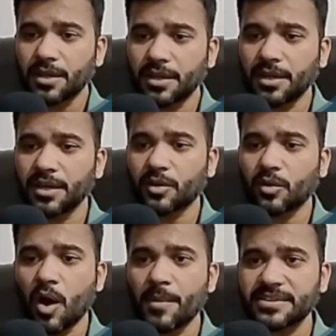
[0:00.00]
in
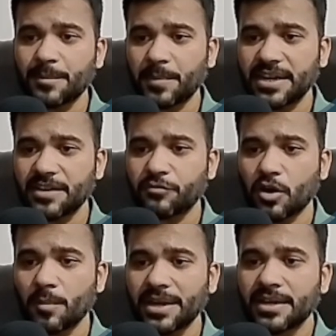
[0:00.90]
comma separated
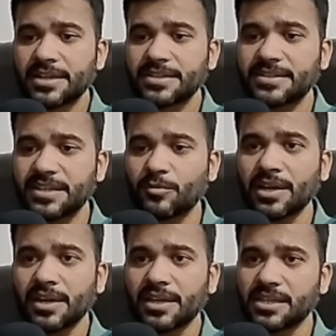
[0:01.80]
format. C1
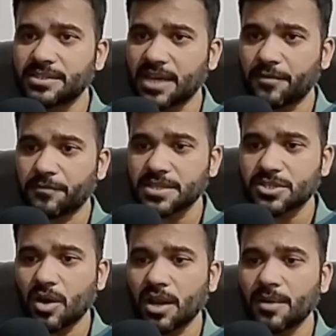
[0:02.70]
is our first
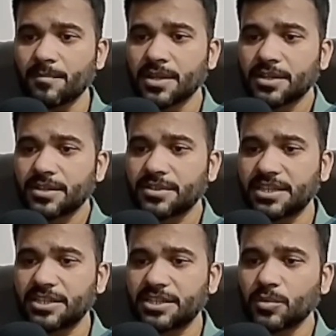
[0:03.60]
column,
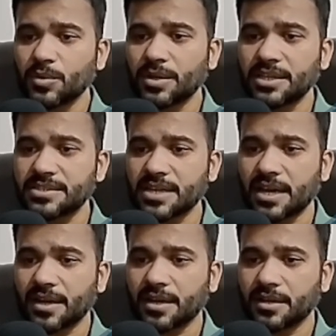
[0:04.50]
C2 is
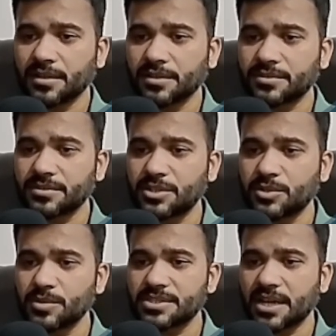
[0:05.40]
our
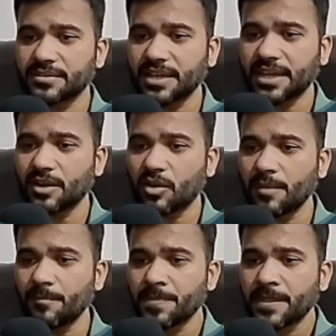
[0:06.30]
second
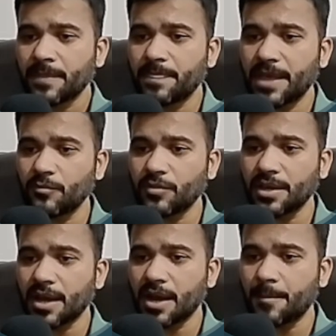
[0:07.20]
column. Then
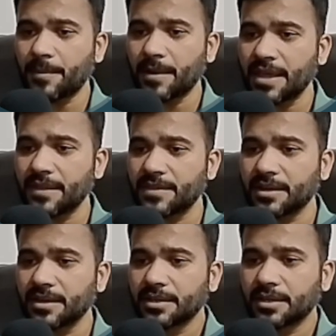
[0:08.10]
we apply the
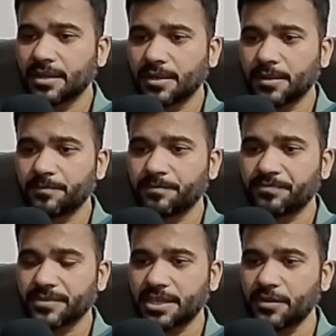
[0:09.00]

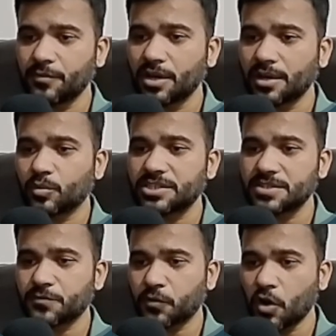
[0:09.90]
keyword which
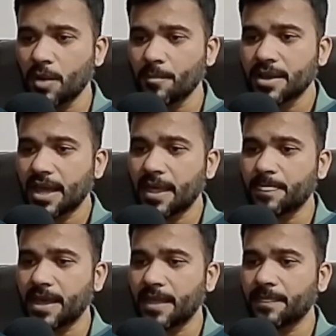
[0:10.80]
is from, and
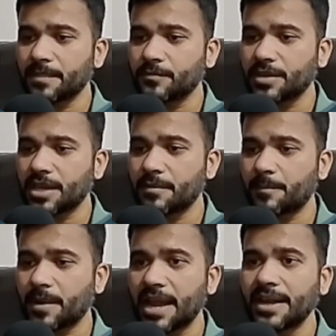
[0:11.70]
then we have
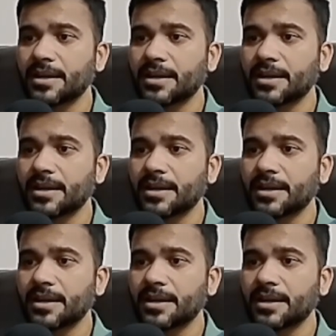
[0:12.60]
applied